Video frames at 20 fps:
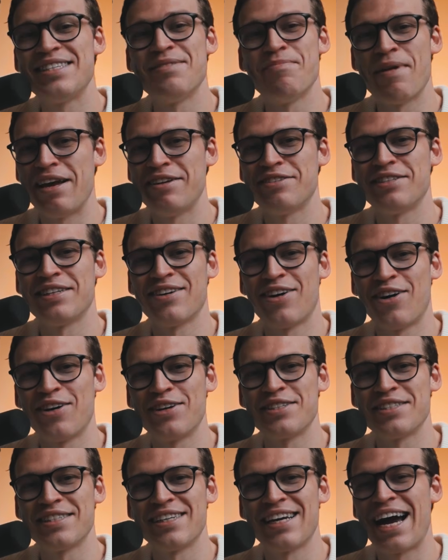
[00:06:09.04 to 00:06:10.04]
amazing,
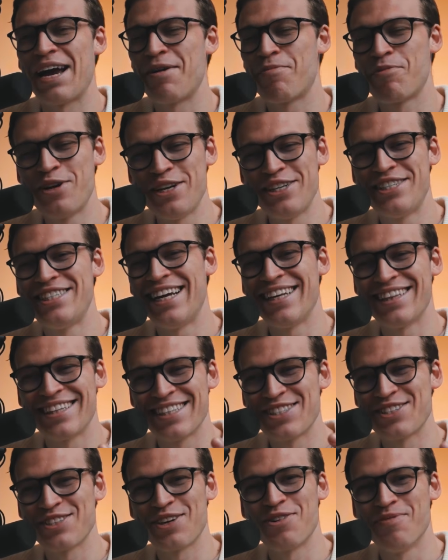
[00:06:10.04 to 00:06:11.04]
honestly. I appreciate
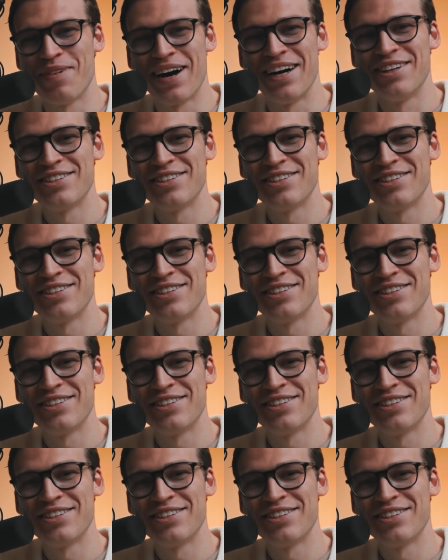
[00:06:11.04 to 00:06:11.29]
this so much.